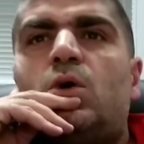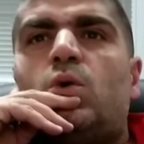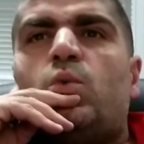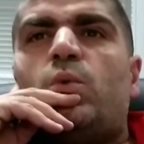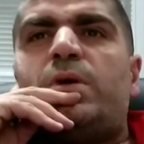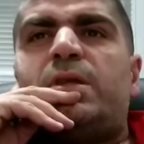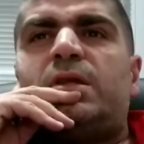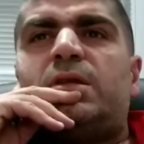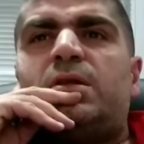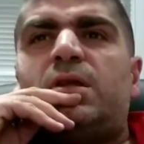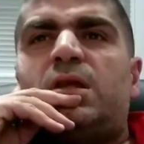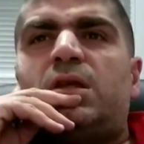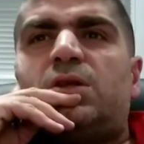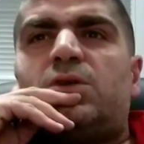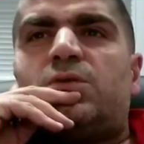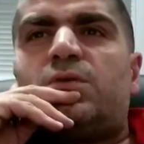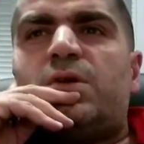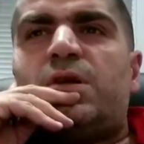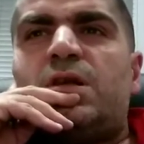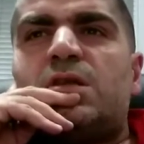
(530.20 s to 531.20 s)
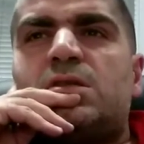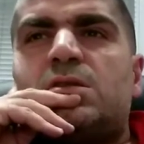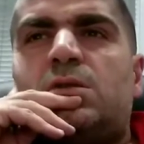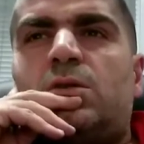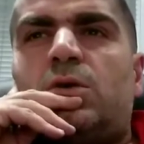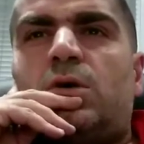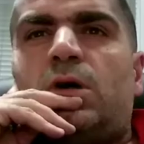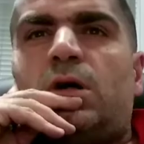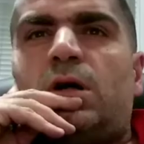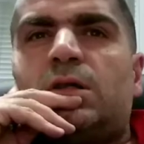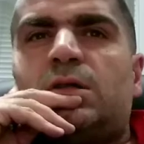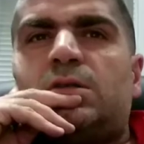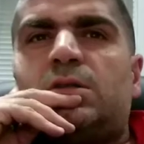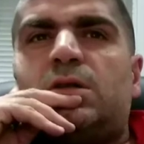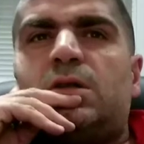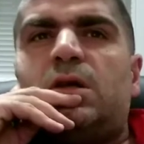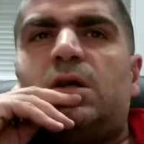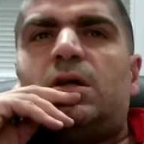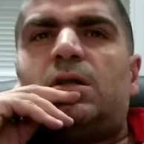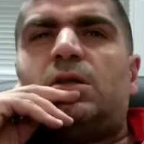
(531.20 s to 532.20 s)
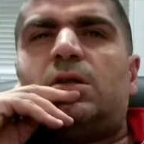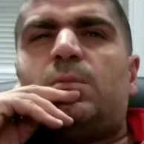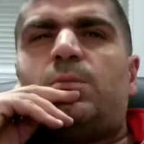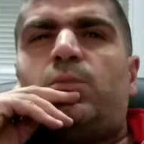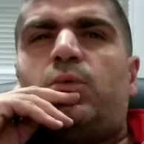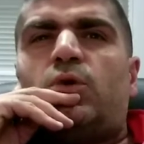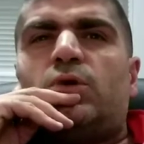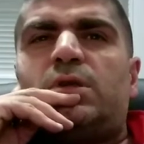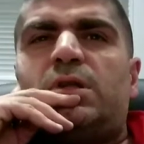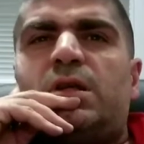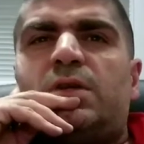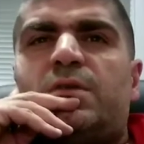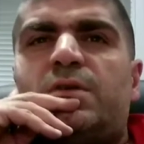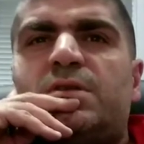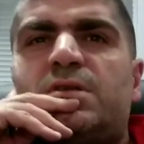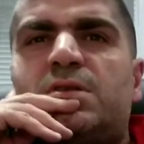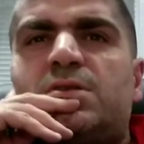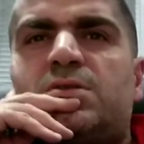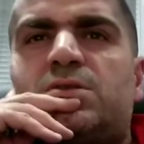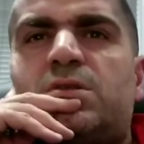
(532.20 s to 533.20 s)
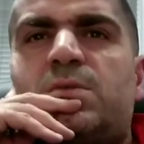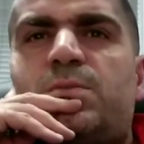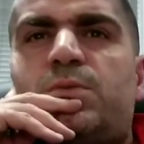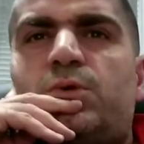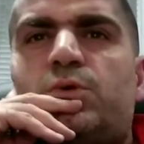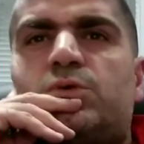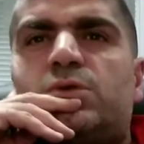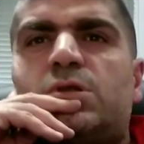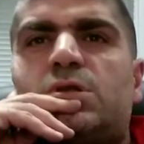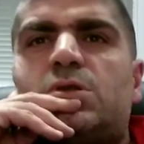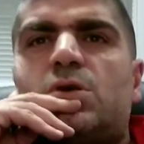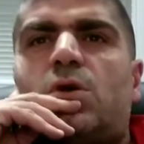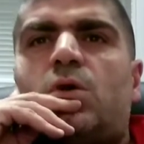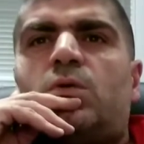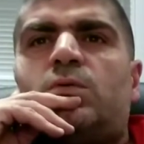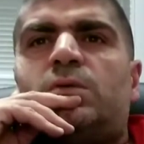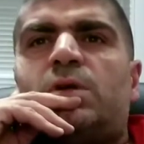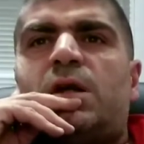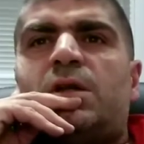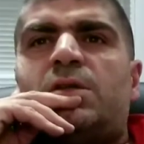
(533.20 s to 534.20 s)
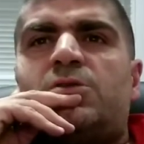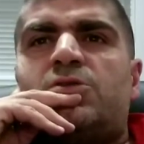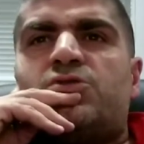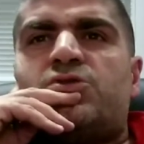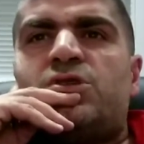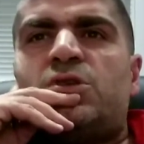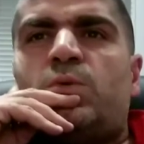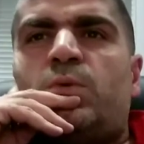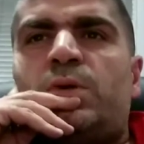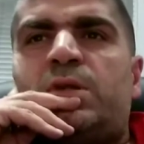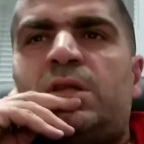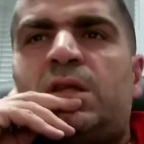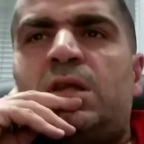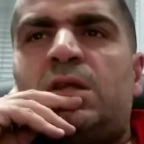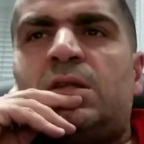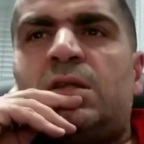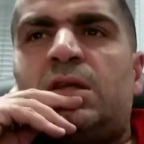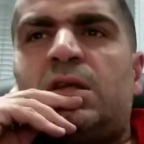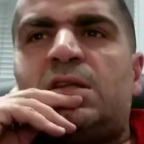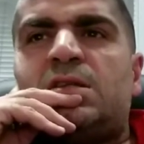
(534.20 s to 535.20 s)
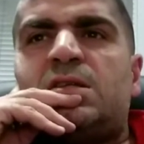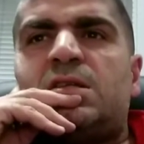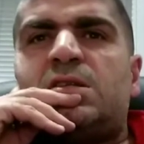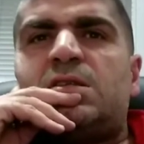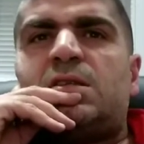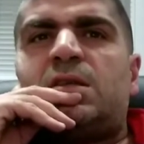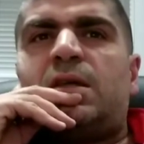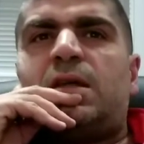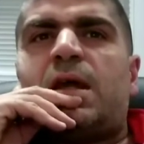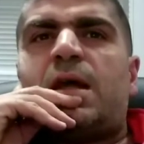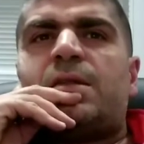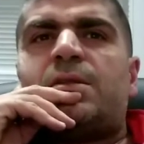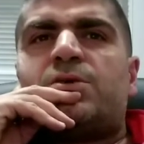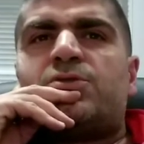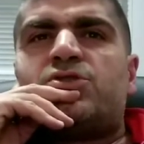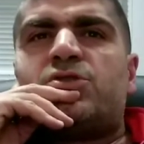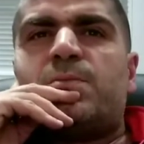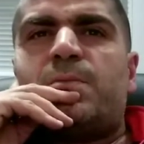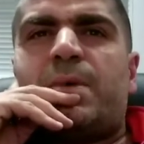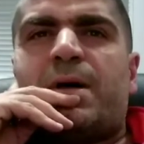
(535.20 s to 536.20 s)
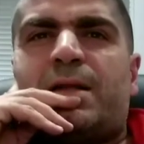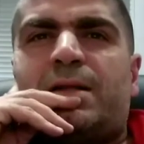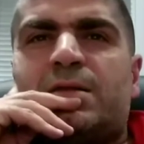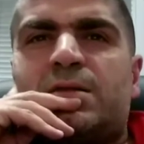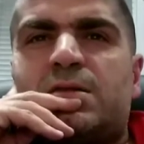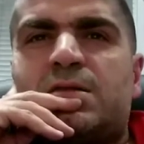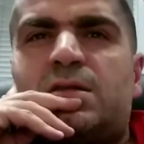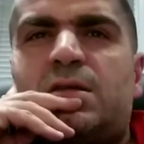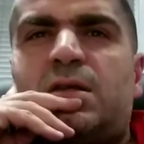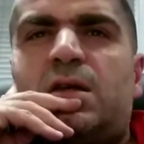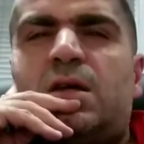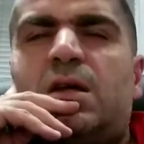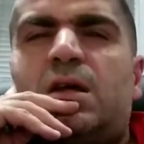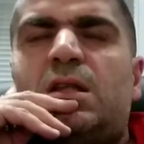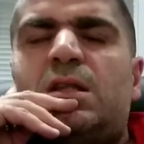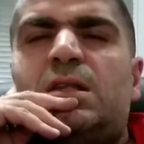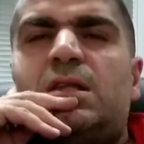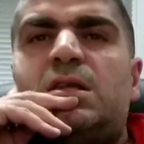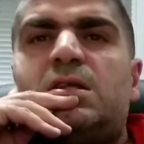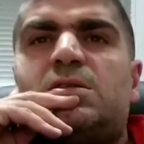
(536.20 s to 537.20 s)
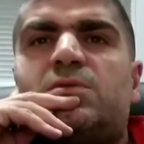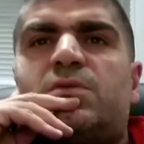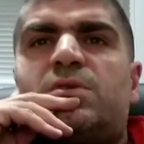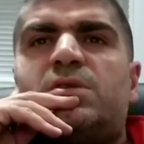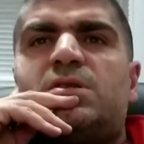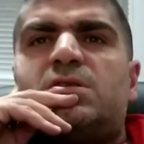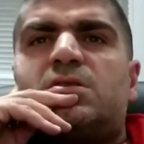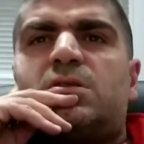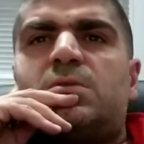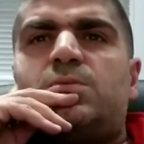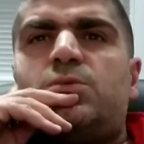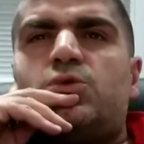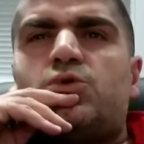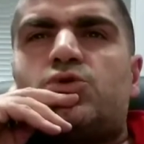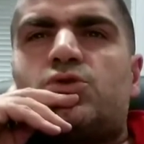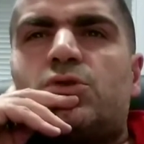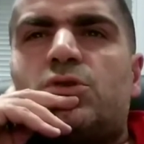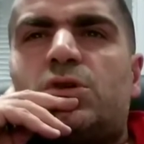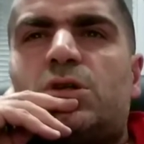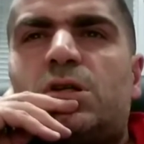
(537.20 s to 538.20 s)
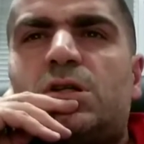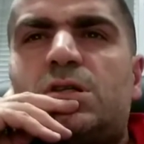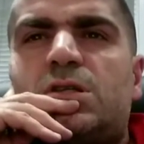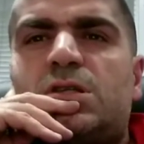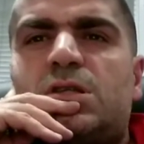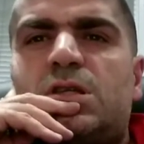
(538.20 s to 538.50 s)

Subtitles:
with an increased load, the body redistributes its own energy within the existing energy balance. This redistribution